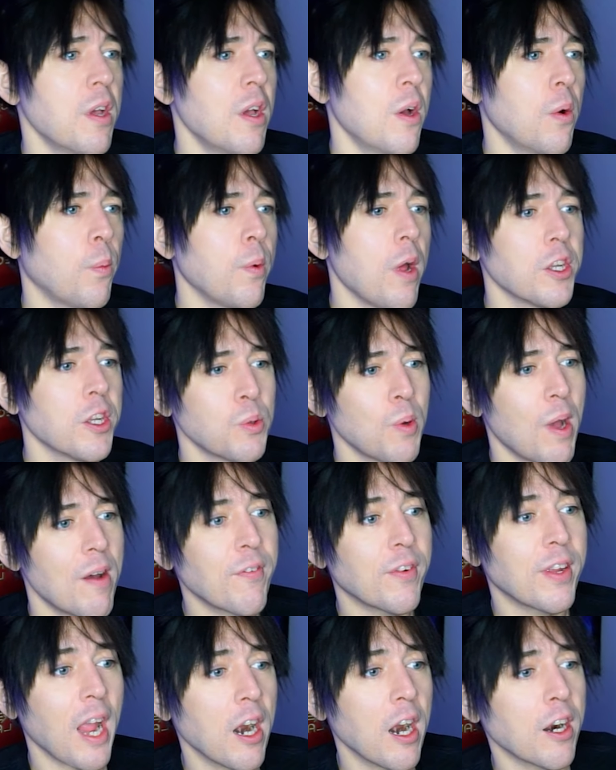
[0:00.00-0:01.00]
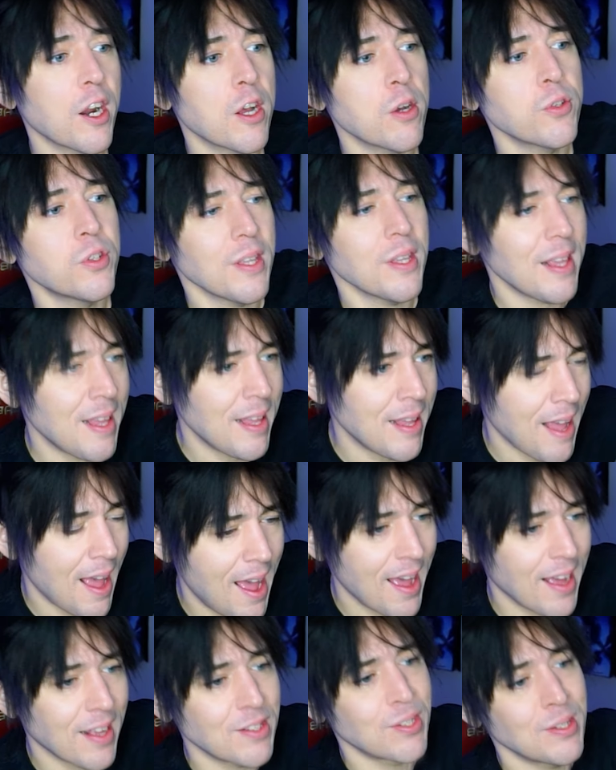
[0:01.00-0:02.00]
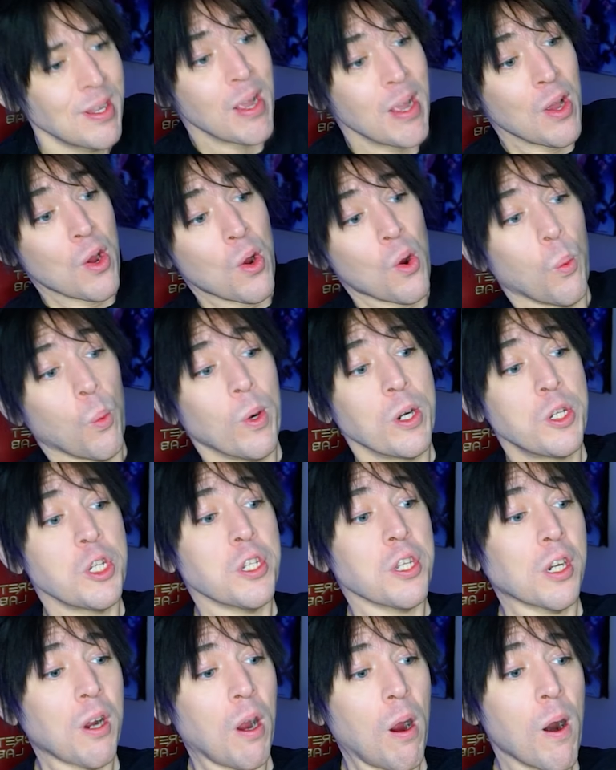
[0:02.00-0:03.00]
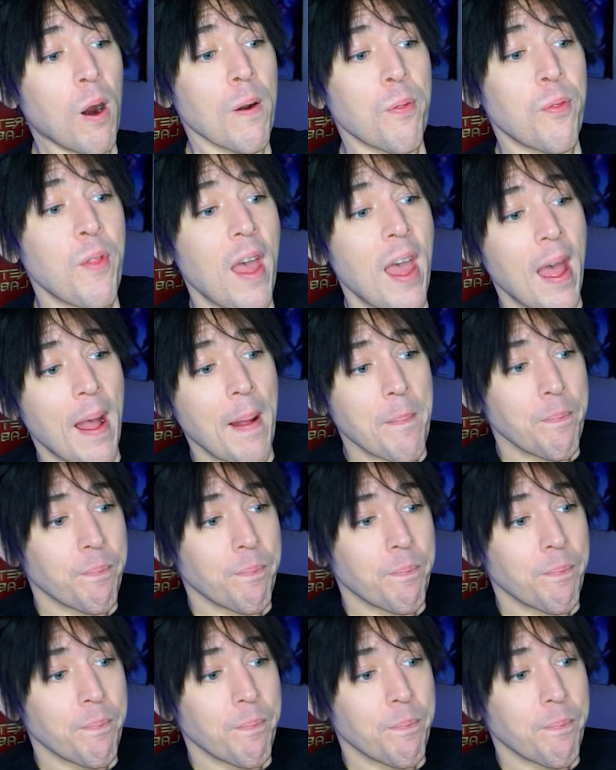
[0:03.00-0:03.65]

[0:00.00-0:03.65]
we also have Gyarados EX, which is a card that